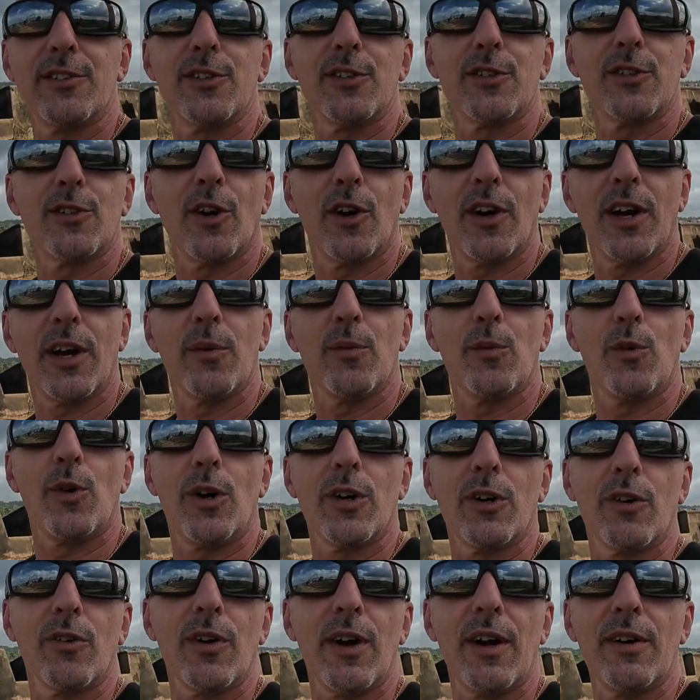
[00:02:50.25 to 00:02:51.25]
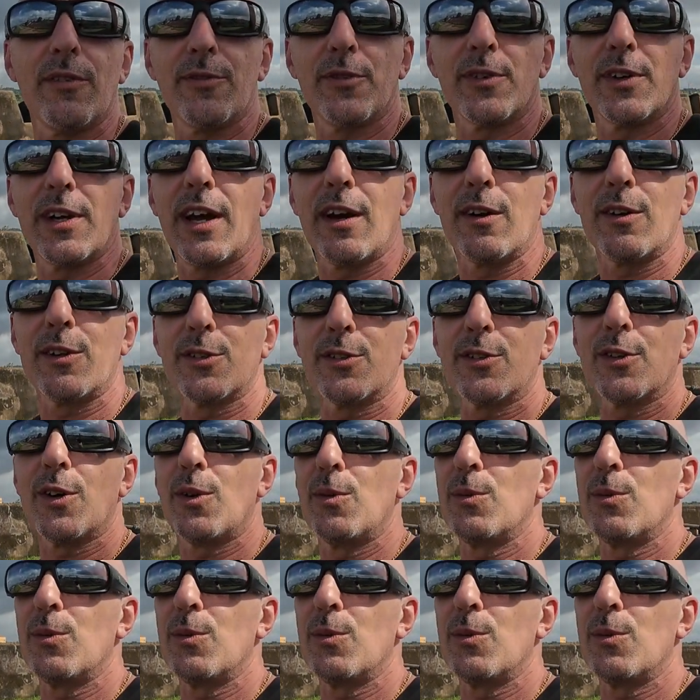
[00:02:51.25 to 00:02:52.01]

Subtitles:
Just go ahead and walk around for an hour or so,